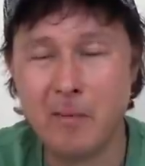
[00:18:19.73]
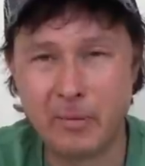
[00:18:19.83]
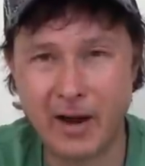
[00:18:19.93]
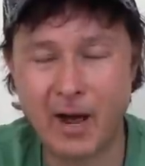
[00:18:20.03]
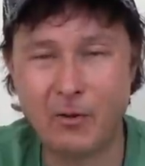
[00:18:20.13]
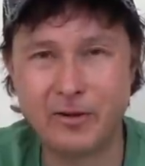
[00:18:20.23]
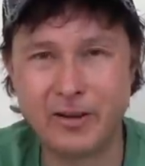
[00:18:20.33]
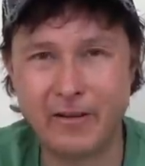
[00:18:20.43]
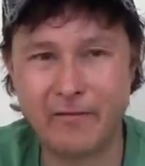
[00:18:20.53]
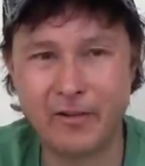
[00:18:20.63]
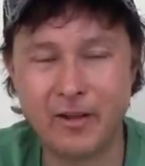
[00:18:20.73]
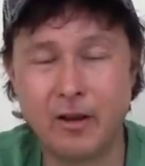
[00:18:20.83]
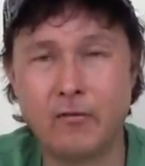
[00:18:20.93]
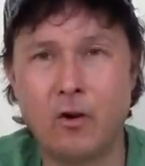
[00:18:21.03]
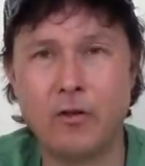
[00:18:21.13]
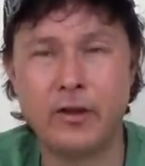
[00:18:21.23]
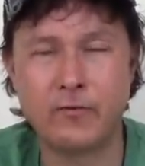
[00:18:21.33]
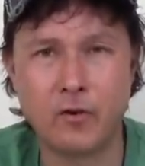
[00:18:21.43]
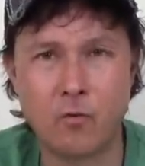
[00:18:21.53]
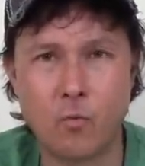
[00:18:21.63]
but I would definitely, of all the
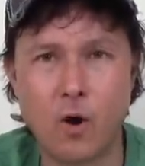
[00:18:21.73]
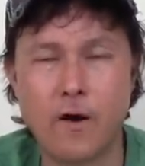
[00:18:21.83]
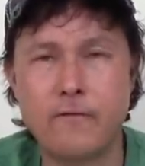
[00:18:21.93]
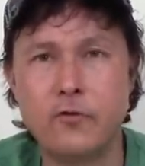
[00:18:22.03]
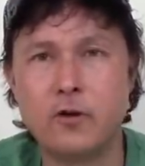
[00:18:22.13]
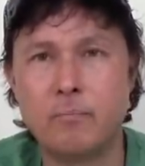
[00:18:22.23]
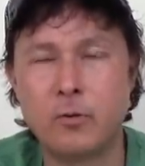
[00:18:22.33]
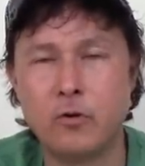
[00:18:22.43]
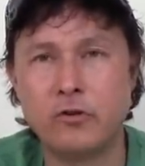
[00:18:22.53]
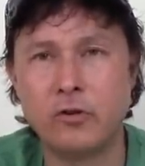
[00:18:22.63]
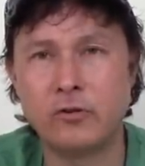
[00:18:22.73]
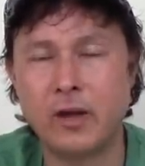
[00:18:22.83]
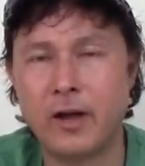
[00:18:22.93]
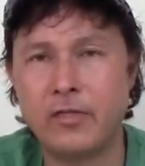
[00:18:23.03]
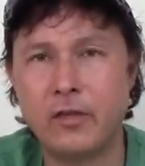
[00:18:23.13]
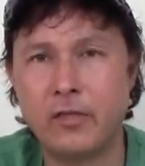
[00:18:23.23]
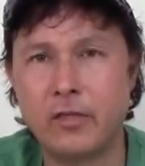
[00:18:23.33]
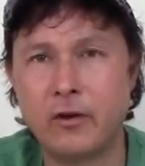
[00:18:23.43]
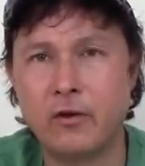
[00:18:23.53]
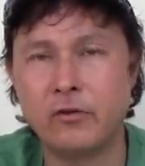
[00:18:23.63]
different raw food approaches, I think
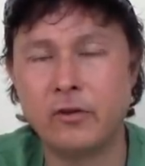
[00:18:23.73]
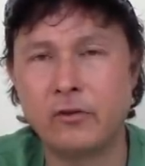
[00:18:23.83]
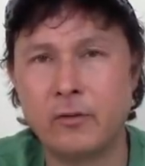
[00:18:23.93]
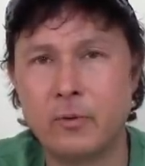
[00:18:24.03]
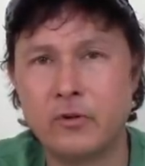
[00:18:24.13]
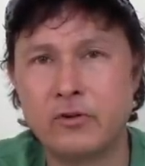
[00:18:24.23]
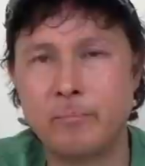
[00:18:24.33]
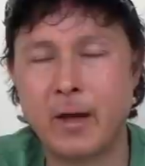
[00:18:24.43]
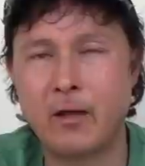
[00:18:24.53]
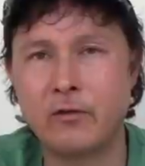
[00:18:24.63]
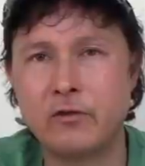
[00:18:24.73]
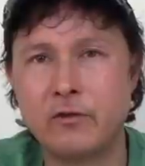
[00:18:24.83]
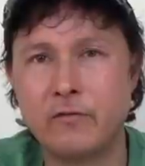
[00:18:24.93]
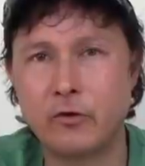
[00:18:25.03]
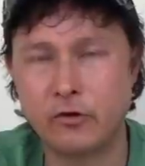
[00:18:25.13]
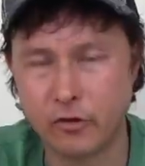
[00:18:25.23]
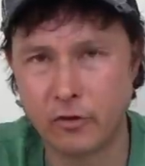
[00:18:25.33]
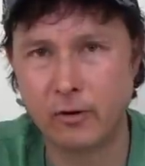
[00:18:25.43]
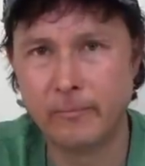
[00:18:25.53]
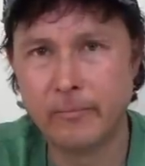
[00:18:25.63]
theirs is the most balanced for
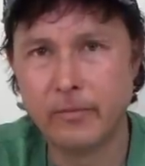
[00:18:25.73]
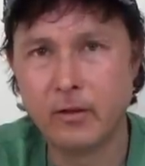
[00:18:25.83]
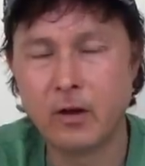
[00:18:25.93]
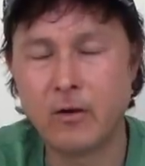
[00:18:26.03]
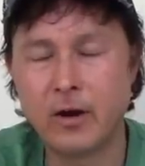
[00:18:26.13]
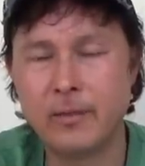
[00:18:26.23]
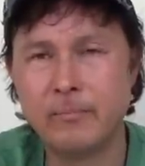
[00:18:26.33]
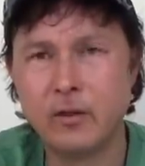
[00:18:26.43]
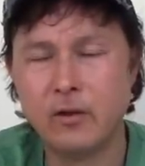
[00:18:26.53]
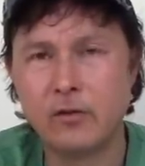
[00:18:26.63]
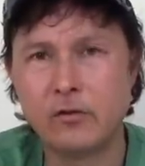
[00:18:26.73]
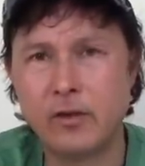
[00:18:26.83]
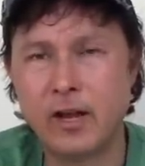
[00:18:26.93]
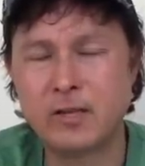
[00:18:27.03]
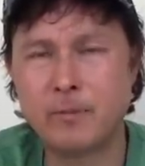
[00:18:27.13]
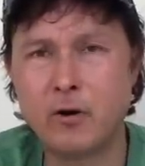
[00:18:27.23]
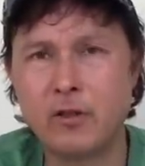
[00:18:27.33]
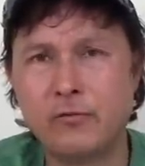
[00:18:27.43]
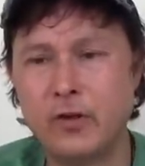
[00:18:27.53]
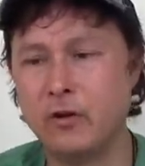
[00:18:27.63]
sure. All right. So the next part of
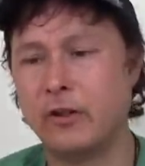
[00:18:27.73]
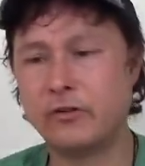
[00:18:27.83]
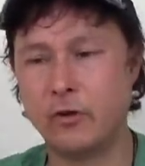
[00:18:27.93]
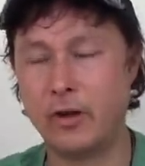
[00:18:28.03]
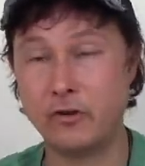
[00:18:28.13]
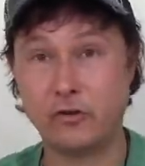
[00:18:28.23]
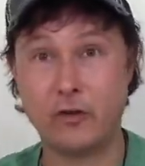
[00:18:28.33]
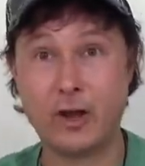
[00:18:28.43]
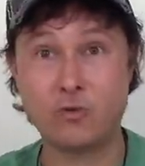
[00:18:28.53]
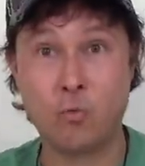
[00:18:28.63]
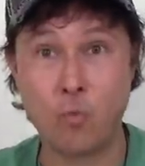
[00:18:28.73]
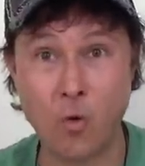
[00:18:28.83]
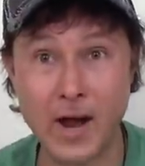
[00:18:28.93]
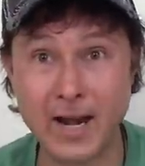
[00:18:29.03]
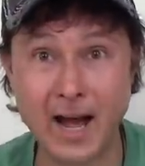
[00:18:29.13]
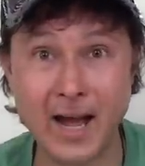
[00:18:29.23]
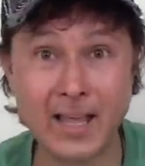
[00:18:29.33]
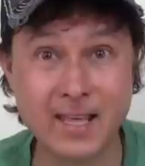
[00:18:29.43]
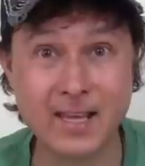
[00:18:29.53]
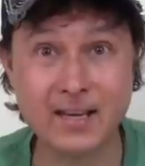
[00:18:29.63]
this video, let's go ahead and show you guys what
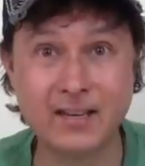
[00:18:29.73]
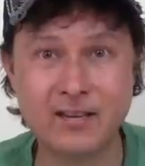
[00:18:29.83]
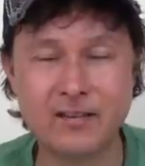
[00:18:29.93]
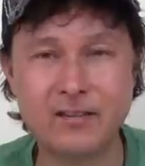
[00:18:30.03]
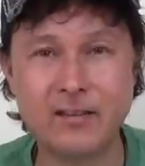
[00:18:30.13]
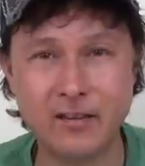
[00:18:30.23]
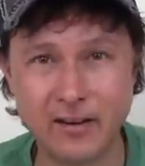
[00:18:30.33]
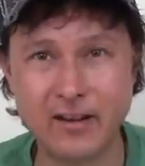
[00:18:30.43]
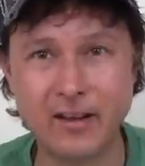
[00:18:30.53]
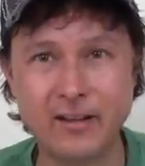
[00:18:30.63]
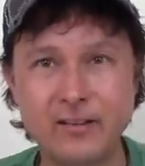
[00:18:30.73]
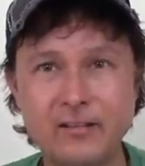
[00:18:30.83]
I eat in a day.